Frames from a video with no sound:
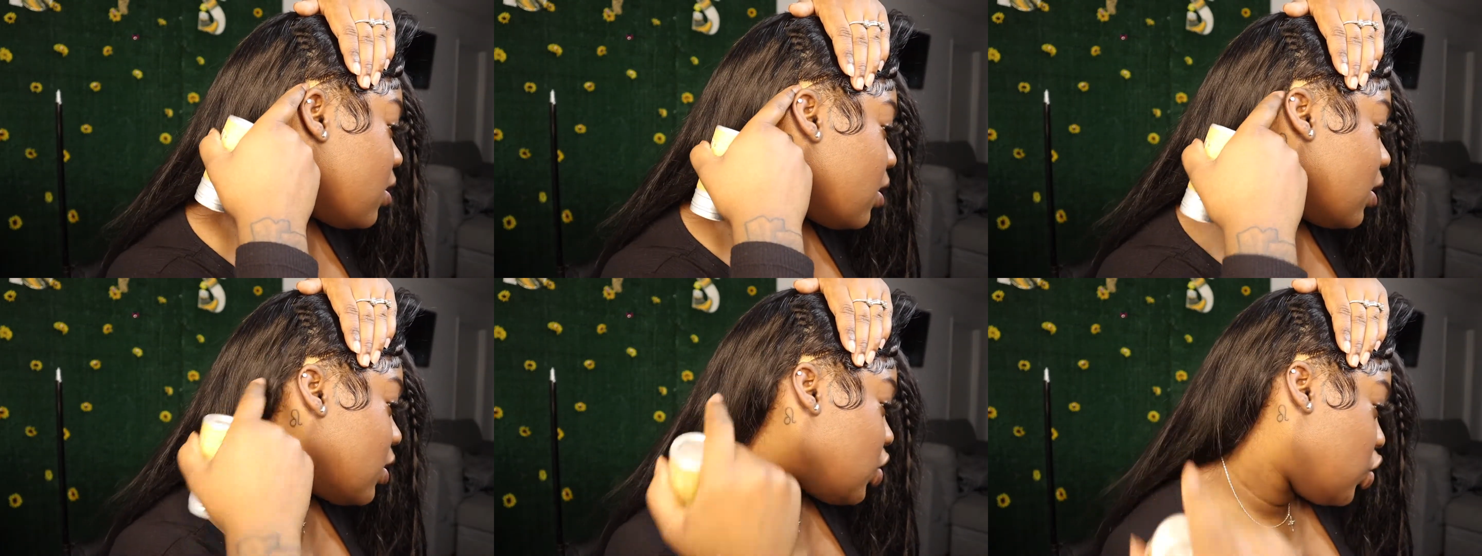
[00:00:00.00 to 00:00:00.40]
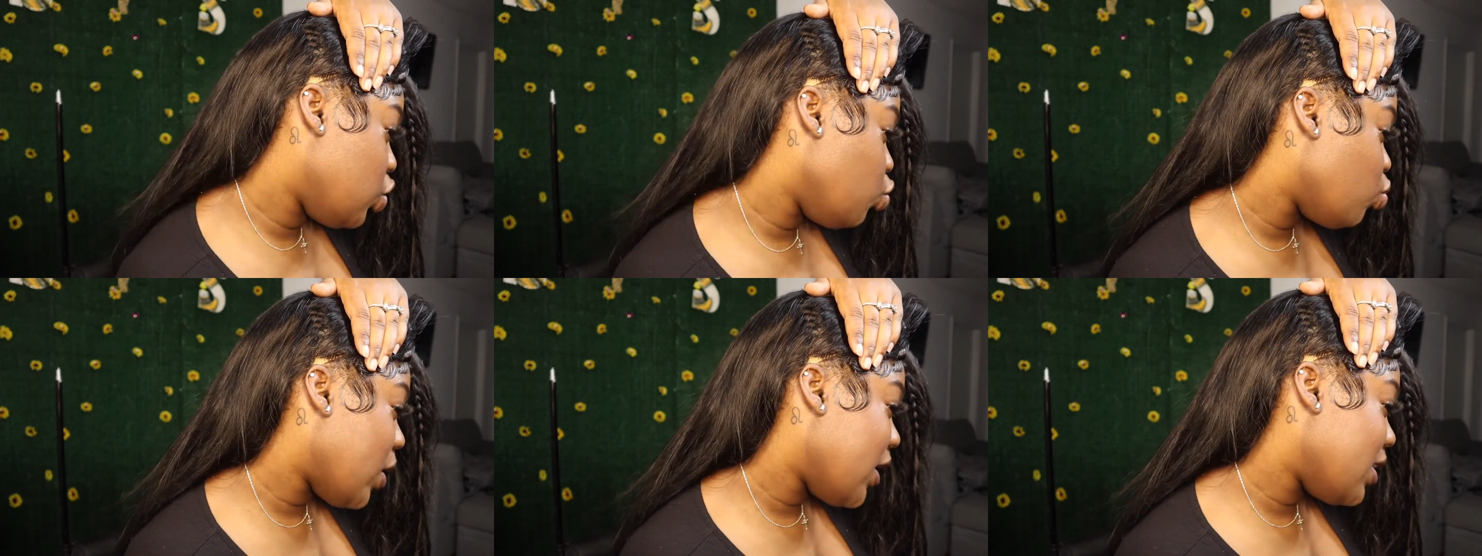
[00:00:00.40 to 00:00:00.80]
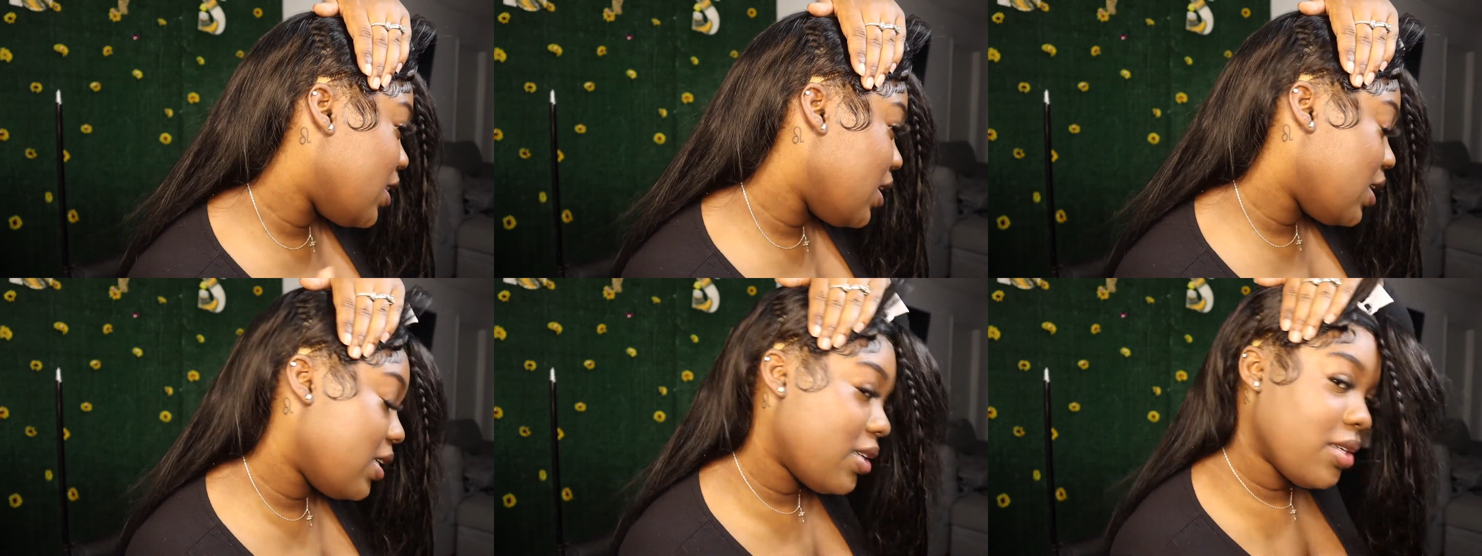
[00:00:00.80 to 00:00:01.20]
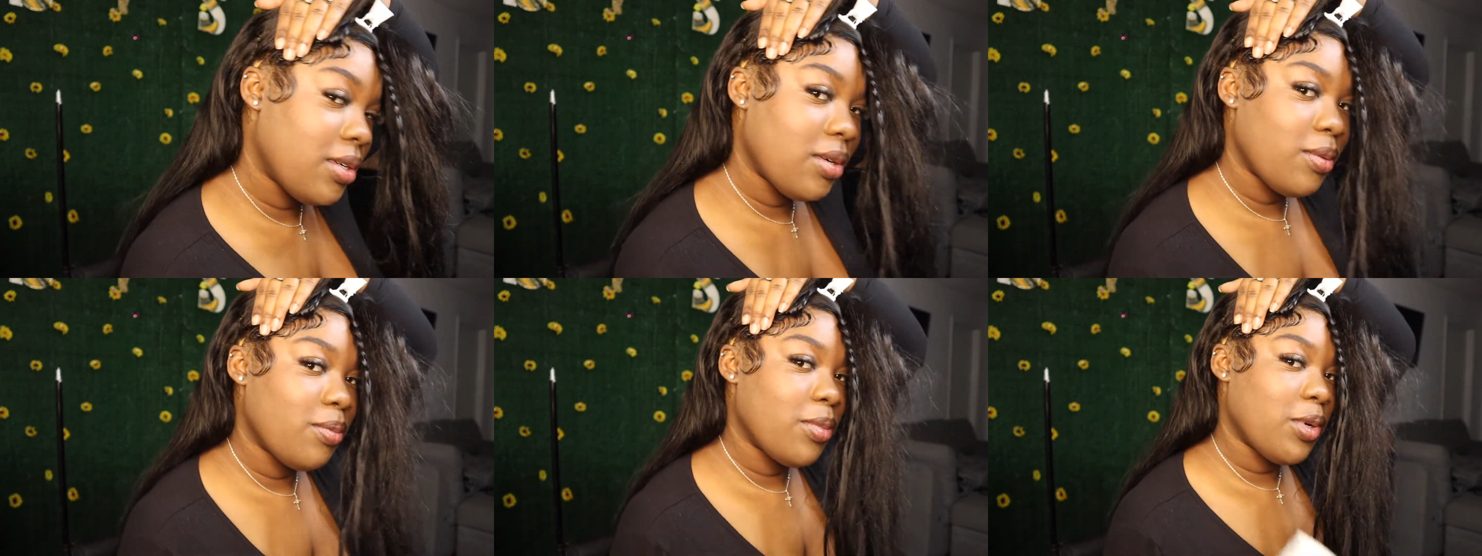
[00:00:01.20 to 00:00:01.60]
issue right there,
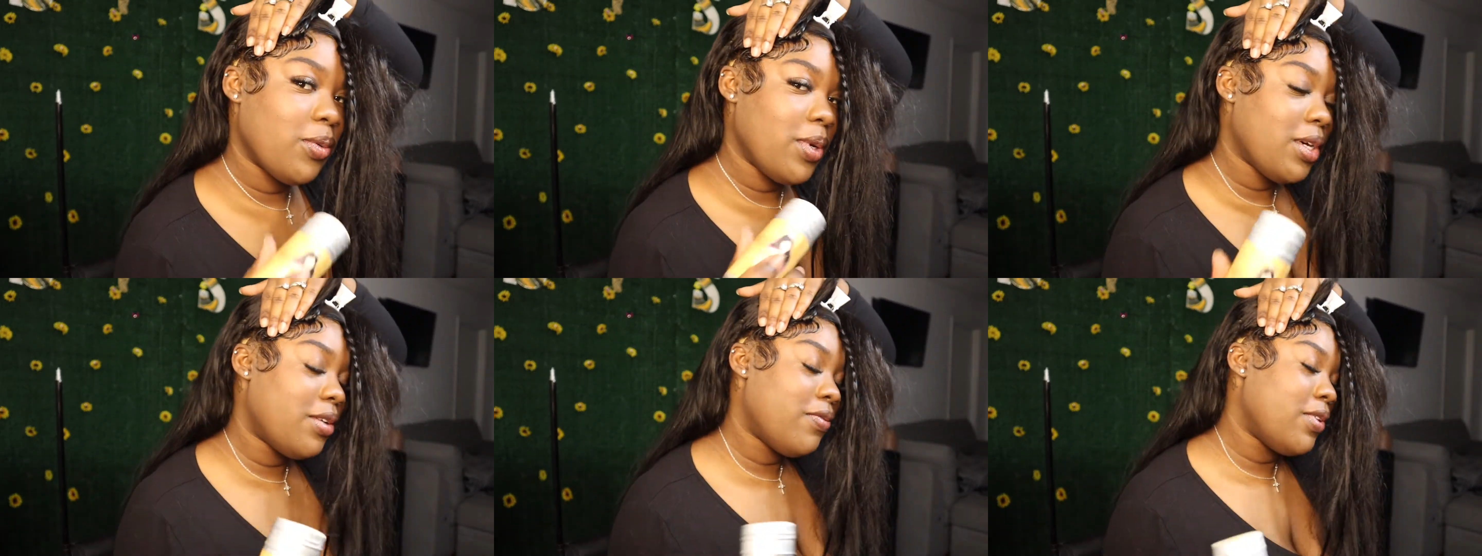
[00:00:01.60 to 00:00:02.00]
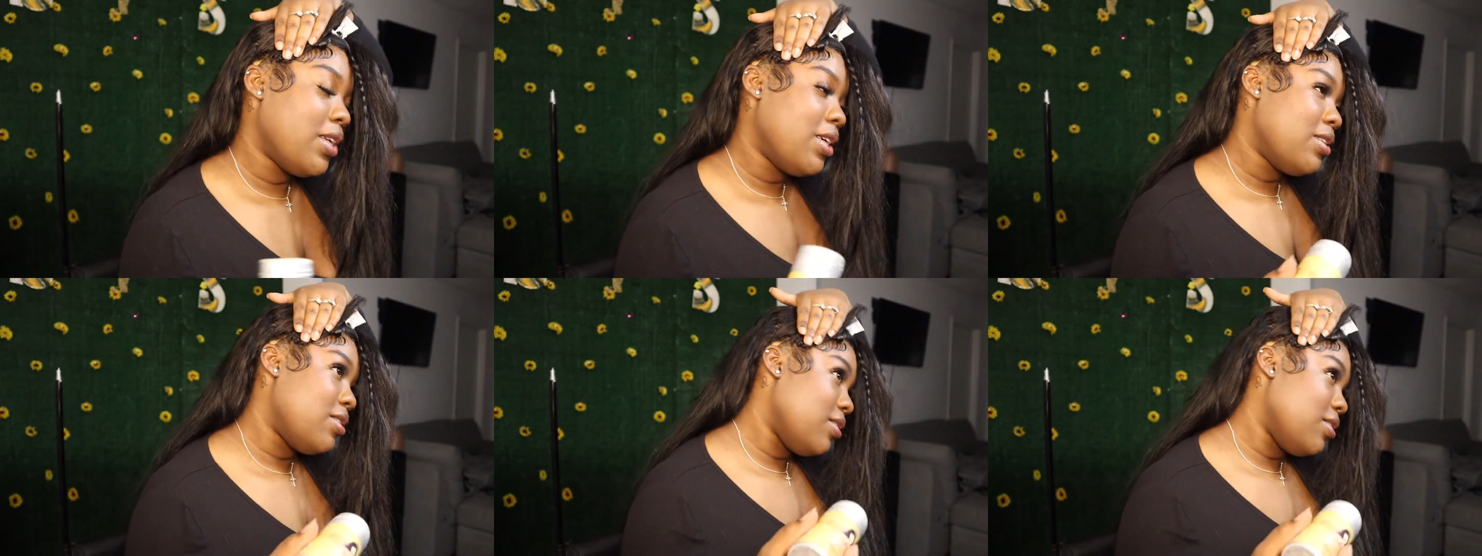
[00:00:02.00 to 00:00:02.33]
but we're gonna finesse